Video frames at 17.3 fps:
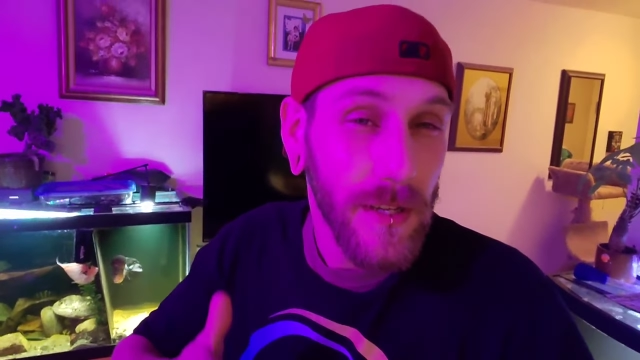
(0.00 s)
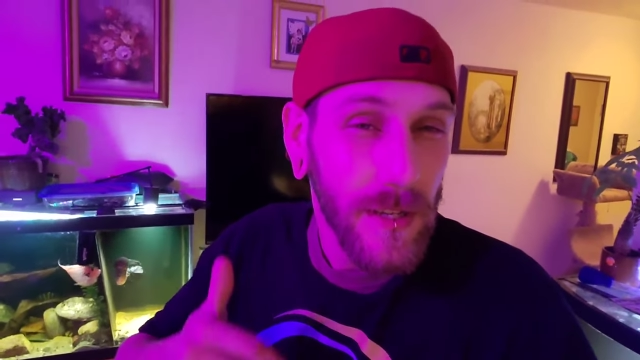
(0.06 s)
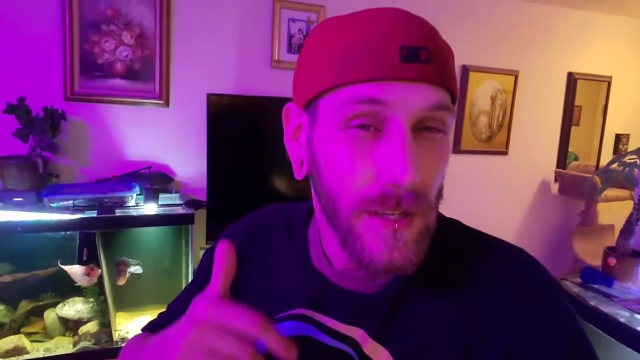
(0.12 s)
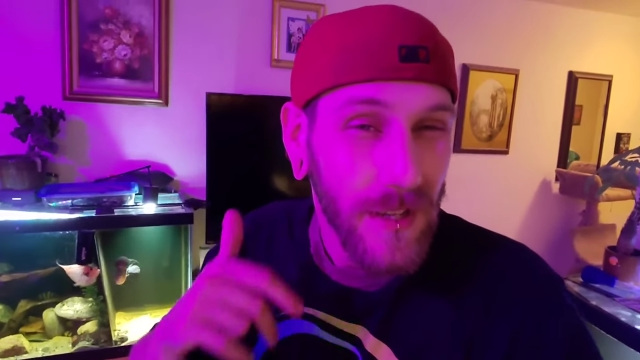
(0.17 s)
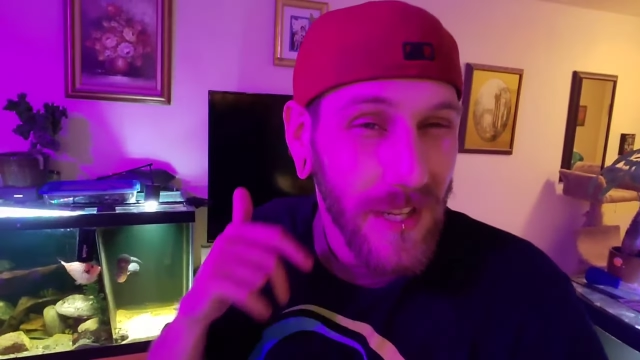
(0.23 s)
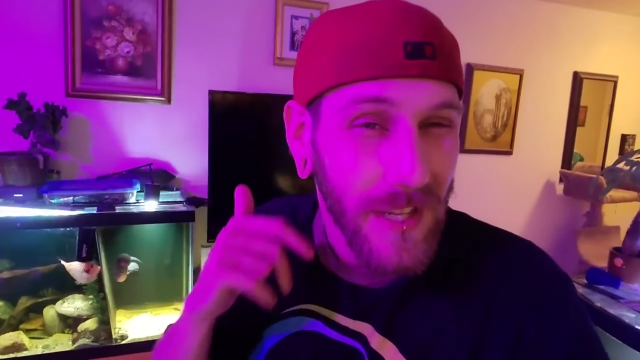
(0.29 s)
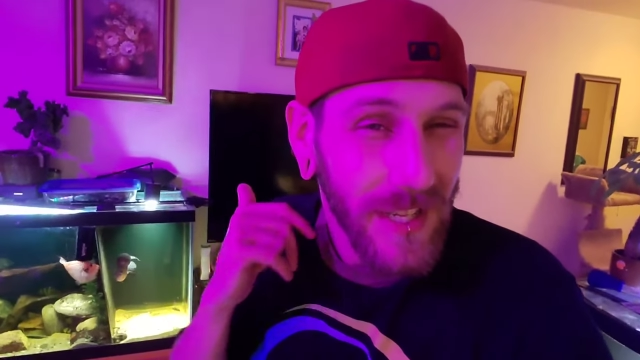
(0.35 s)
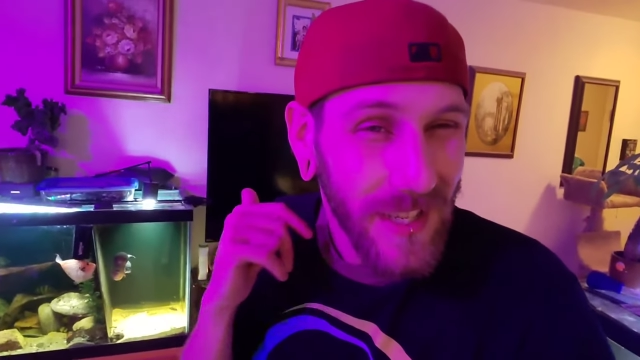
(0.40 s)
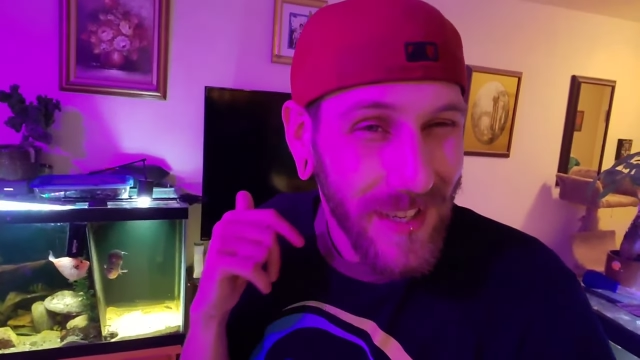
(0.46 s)
So
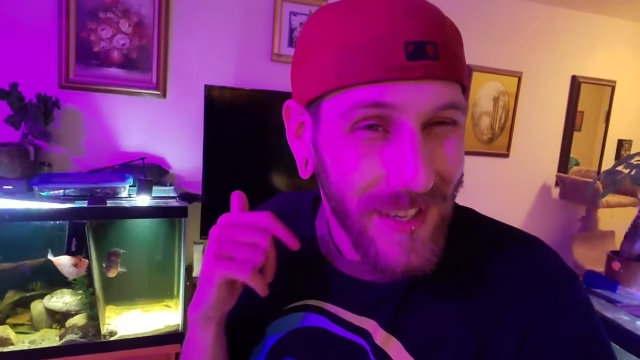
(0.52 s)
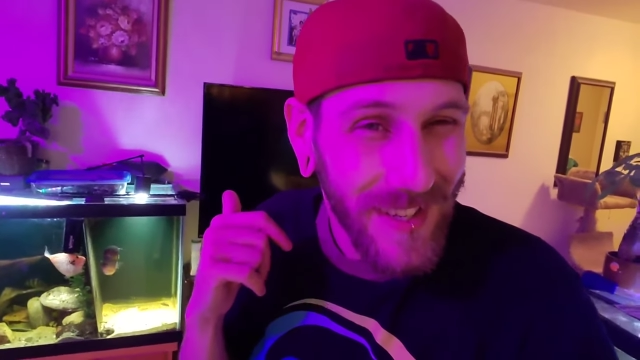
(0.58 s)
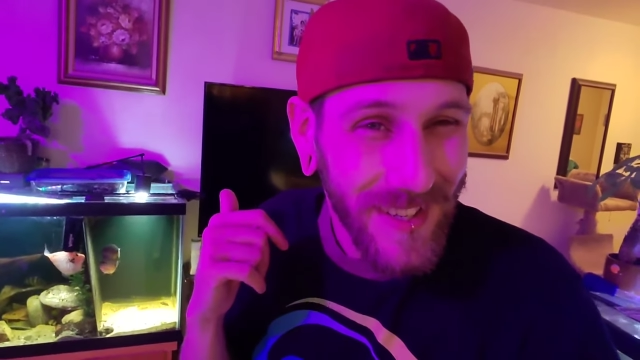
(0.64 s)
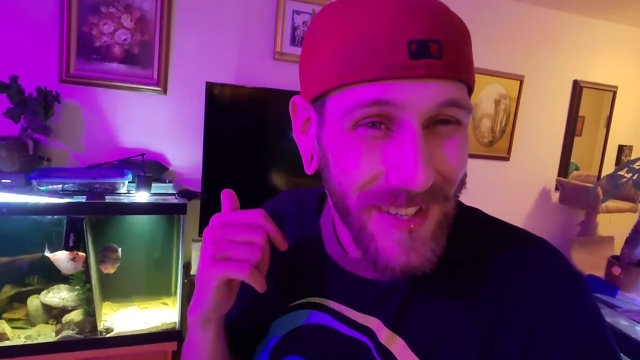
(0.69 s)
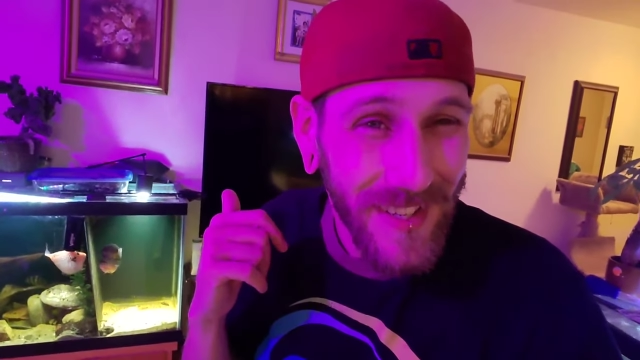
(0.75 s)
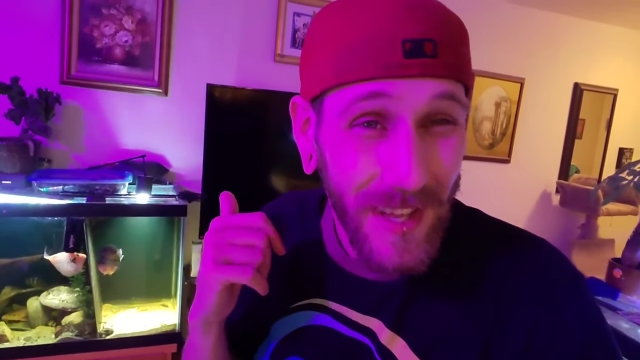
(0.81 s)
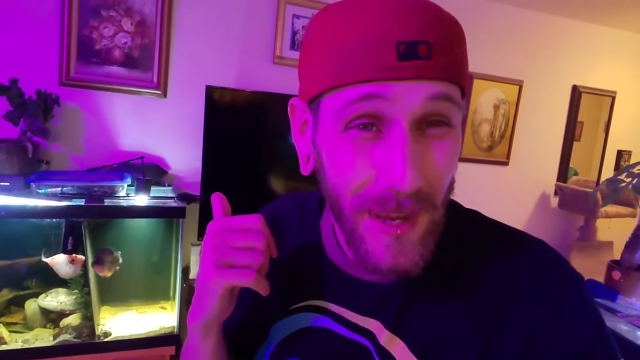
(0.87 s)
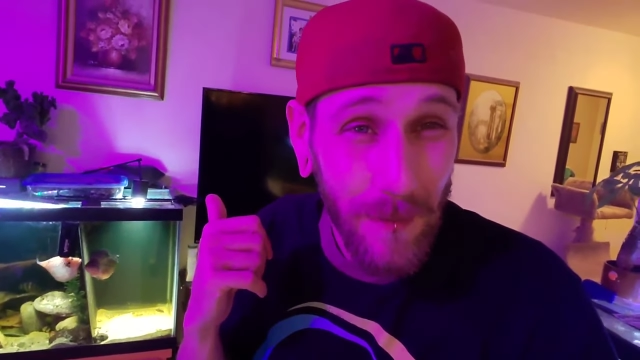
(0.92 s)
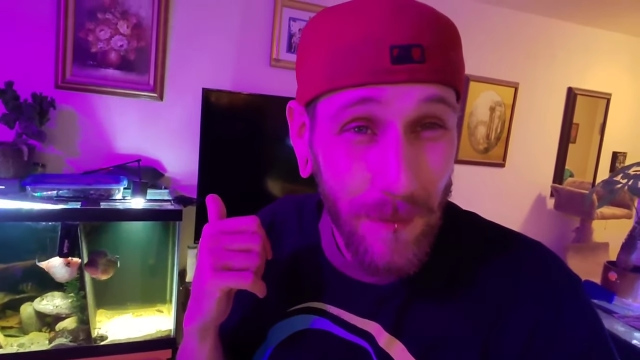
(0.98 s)
let's look at
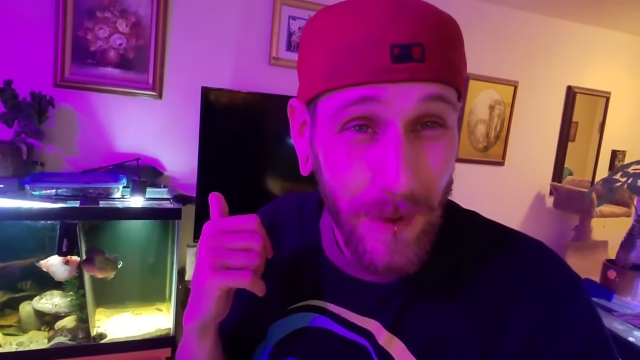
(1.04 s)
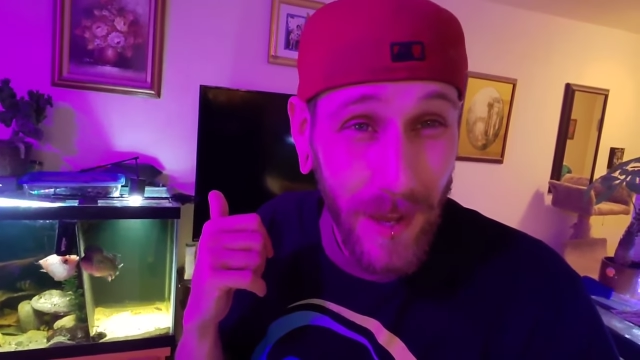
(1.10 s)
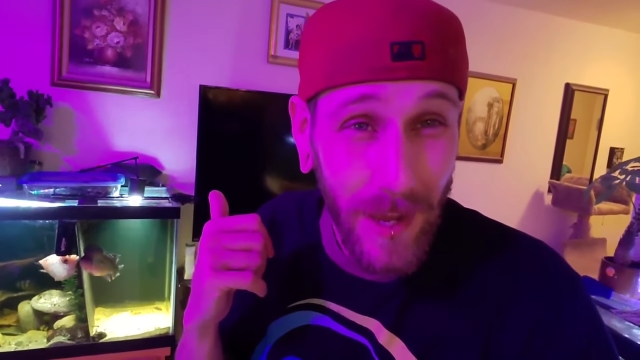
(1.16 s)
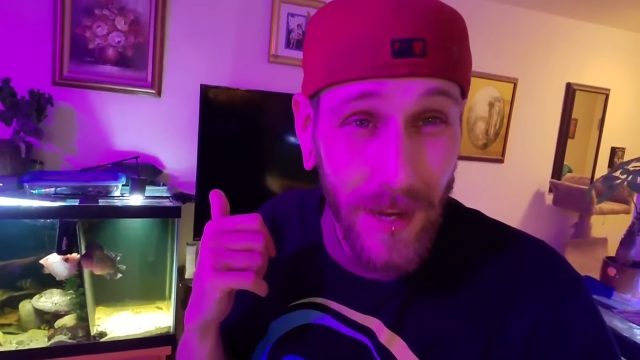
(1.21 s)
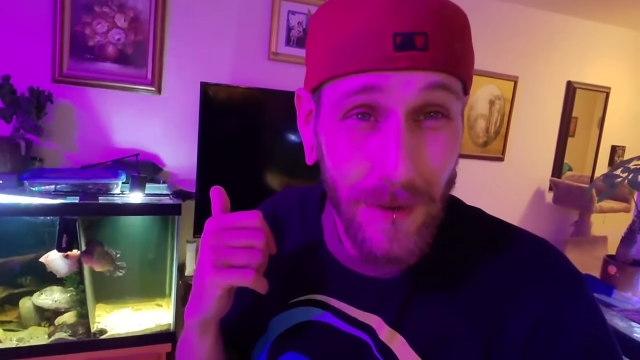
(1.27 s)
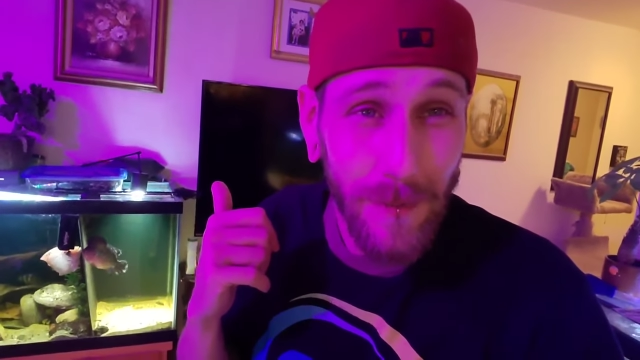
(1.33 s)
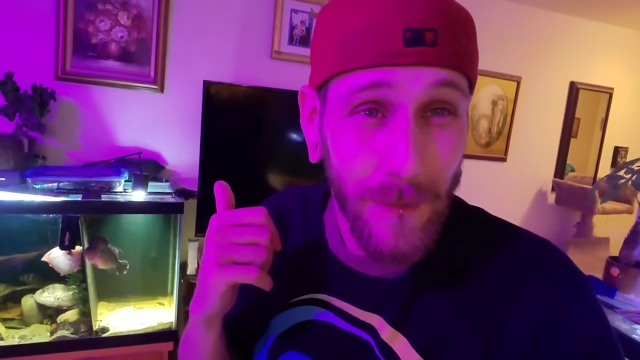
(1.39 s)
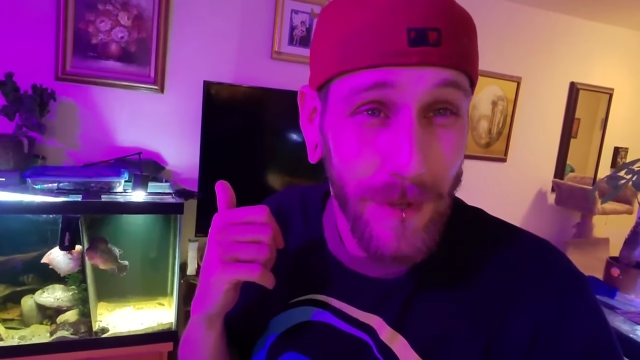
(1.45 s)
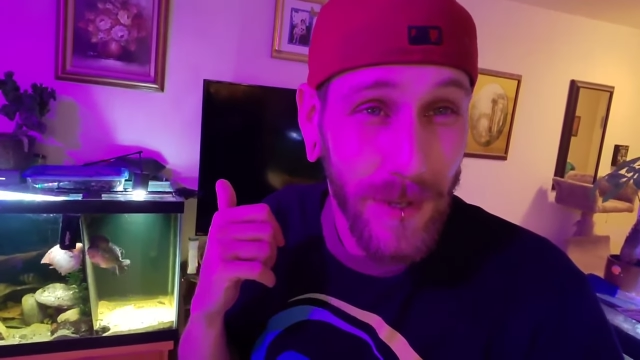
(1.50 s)
this tank
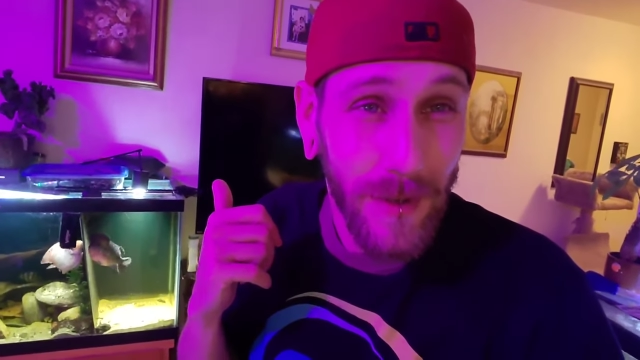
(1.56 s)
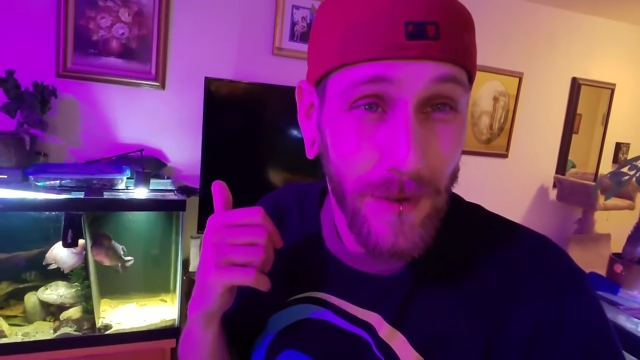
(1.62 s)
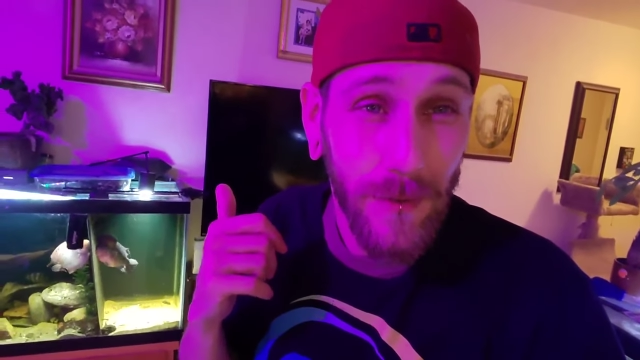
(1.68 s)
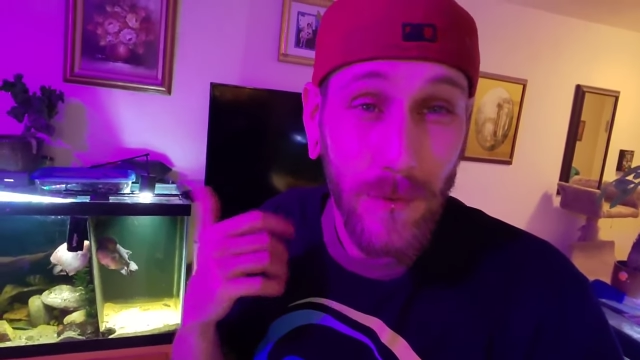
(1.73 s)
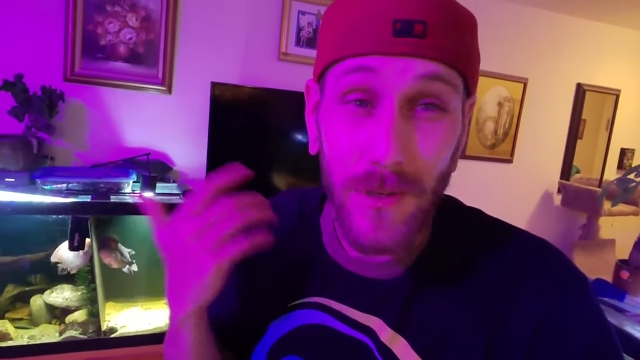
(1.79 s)
behind me,